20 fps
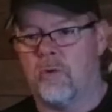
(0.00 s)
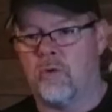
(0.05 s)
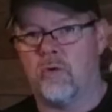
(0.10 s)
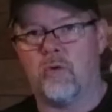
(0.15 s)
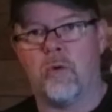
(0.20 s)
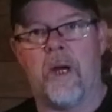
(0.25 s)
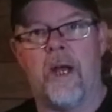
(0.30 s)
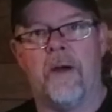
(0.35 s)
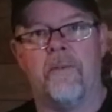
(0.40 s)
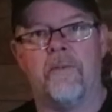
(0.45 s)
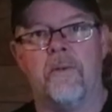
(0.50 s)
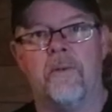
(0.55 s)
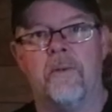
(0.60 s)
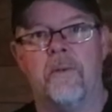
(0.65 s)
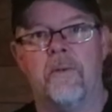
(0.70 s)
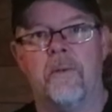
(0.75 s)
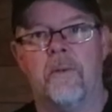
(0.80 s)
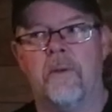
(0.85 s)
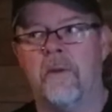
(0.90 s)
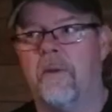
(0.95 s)
travel,
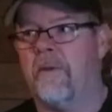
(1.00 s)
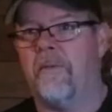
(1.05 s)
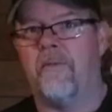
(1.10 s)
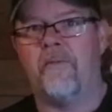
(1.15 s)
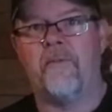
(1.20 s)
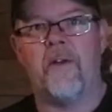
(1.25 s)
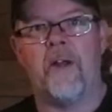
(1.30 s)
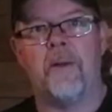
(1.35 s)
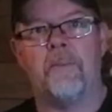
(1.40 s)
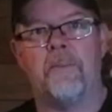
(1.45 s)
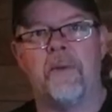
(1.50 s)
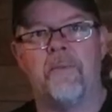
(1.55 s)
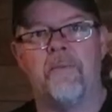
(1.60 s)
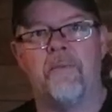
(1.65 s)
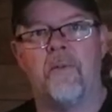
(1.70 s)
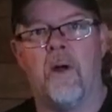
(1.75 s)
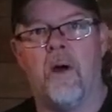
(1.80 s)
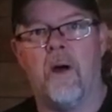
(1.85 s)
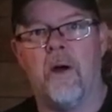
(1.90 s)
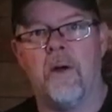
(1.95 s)
family
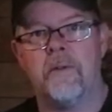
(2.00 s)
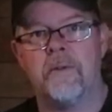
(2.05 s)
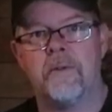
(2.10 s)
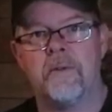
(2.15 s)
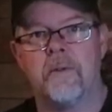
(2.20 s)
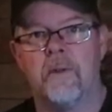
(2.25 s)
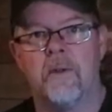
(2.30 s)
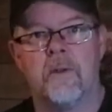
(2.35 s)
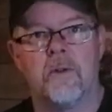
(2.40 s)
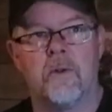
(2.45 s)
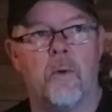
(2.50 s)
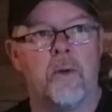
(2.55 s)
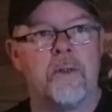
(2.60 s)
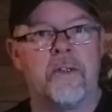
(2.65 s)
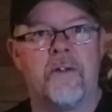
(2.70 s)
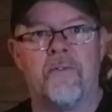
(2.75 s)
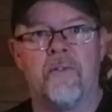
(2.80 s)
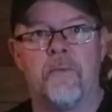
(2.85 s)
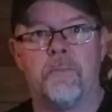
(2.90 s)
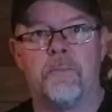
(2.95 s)
vlogs, going
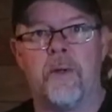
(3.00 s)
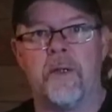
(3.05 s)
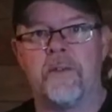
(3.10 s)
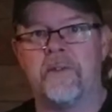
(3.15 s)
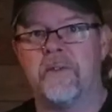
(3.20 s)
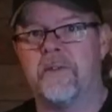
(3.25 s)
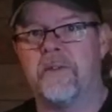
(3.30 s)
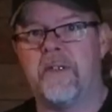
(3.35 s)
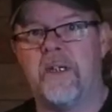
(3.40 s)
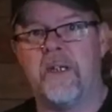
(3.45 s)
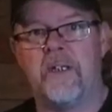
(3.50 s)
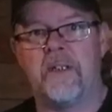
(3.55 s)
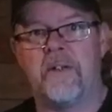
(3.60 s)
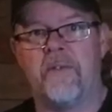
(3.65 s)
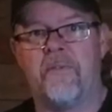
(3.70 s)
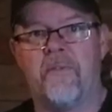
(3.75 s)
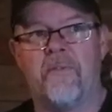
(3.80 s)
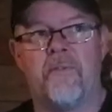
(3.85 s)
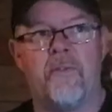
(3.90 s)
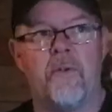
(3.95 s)
different places, eating
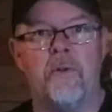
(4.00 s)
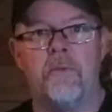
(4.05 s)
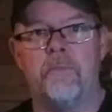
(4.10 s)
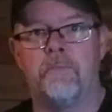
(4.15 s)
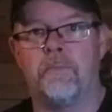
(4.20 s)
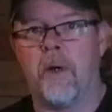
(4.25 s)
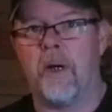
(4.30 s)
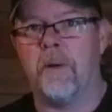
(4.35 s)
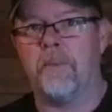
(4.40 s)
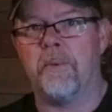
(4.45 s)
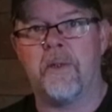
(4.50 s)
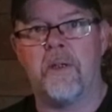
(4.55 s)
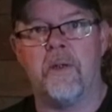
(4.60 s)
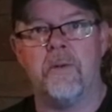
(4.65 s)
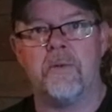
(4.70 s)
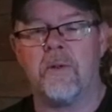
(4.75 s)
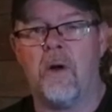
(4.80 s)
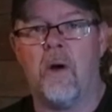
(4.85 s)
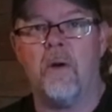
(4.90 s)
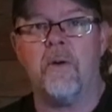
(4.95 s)
different food,
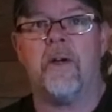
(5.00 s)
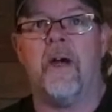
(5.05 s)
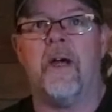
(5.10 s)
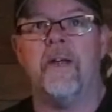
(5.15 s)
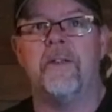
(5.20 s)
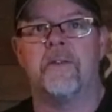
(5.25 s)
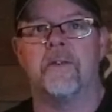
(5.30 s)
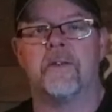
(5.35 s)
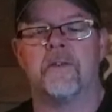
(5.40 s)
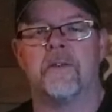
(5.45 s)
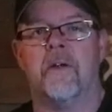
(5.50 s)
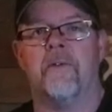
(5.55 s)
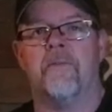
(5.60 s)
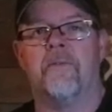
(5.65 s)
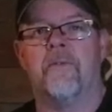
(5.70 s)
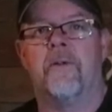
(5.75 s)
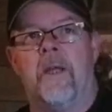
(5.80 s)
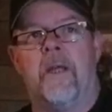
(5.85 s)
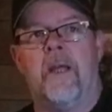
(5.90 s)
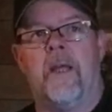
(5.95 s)
barbecues, all kinds of
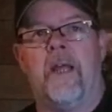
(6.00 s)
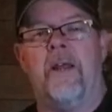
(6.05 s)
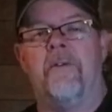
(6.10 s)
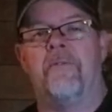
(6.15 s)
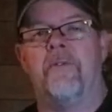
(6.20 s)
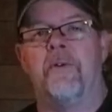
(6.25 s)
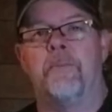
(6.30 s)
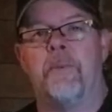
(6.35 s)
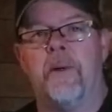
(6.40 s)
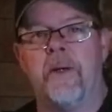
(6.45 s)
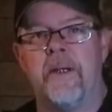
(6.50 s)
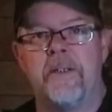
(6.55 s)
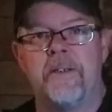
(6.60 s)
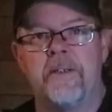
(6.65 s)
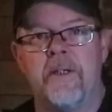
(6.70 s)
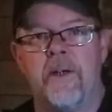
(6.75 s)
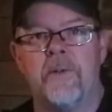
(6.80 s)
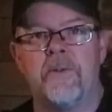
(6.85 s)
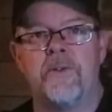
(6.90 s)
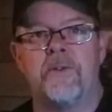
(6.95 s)
stuff. Everybody
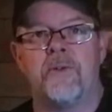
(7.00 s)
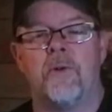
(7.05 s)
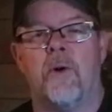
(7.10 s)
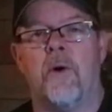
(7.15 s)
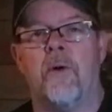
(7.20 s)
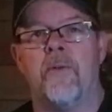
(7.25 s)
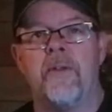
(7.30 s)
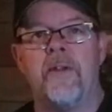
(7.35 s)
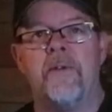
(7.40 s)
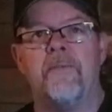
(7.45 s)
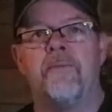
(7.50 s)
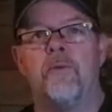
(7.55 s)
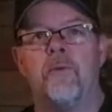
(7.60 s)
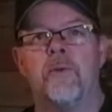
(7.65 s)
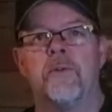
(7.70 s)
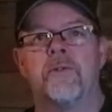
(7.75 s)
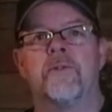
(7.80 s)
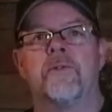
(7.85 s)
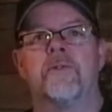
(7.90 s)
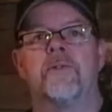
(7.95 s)
tells you, all the
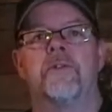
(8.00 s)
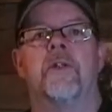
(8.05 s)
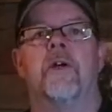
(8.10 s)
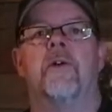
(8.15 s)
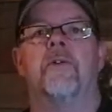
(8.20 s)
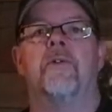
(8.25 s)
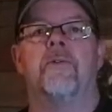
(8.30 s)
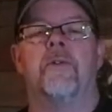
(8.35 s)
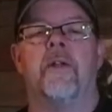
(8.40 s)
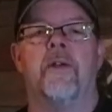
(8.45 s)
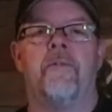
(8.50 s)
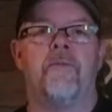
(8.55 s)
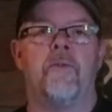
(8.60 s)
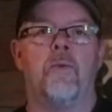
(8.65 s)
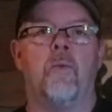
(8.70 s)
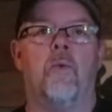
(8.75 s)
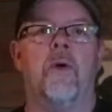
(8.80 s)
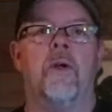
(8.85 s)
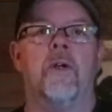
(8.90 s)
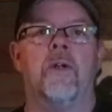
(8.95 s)
influencers tell you that if
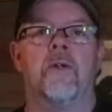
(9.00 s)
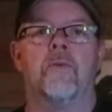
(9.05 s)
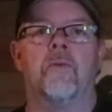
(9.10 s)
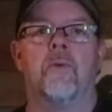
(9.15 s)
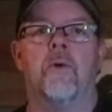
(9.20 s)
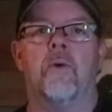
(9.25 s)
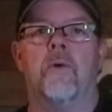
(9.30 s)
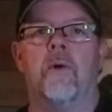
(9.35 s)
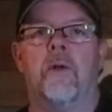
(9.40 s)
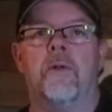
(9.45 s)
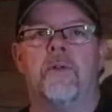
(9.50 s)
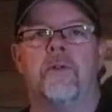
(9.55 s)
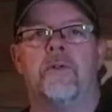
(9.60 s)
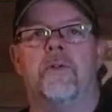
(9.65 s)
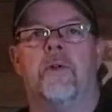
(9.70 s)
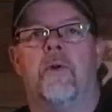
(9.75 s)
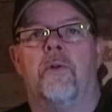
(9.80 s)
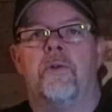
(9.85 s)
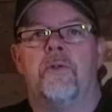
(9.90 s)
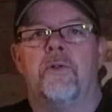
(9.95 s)
you want to grow on
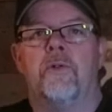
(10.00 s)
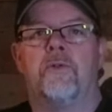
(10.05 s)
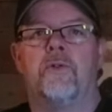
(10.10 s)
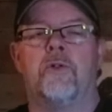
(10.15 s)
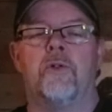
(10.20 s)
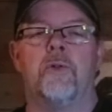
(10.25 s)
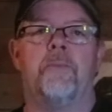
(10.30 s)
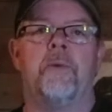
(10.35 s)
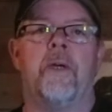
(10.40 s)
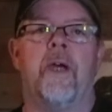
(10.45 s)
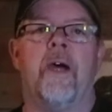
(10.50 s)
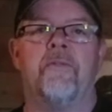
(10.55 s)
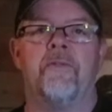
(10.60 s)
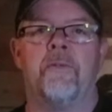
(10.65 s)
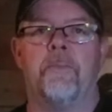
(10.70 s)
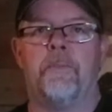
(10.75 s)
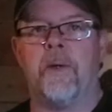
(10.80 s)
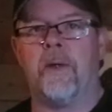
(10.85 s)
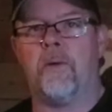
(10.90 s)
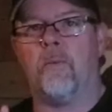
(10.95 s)
YouTube, you have
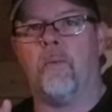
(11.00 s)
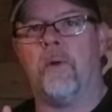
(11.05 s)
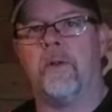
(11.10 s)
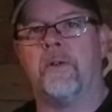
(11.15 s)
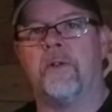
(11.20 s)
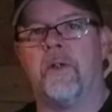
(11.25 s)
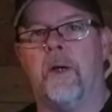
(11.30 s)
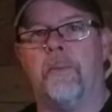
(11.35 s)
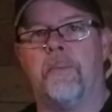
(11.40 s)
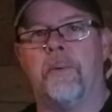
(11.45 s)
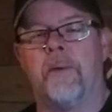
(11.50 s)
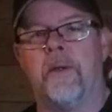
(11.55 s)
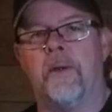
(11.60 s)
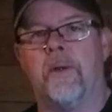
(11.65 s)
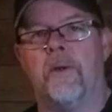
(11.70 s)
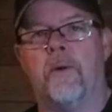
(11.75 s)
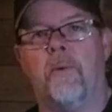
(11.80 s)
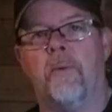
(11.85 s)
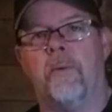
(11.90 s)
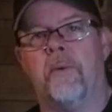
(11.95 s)
to pick one topic
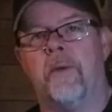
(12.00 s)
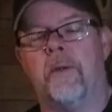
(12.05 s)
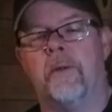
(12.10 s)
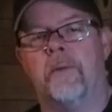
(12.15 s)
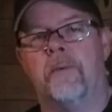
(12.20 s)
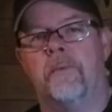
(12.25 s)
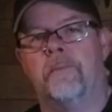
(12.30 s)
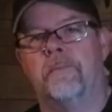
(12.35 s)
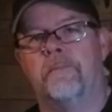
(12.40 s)
and go with it.